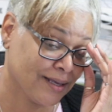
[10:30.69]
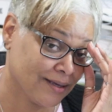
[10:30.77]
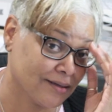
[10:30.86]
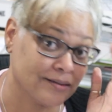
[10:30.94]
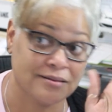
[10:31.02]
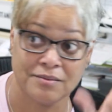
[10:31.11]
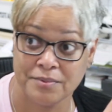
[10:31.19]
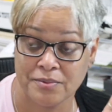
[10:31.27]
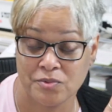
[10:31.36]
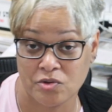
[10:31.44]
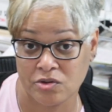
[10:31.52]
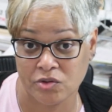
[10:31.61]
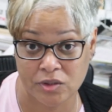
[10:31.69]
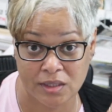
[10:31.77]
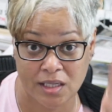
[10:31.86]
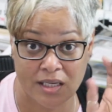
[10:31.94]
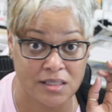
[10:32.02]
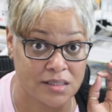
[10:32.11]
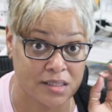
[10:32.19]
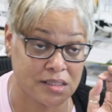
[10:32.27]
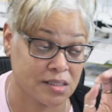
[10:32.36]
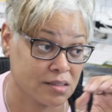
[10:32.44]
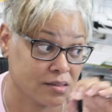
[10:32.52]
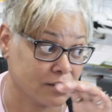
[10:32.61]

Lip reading: get a little bit more organized because it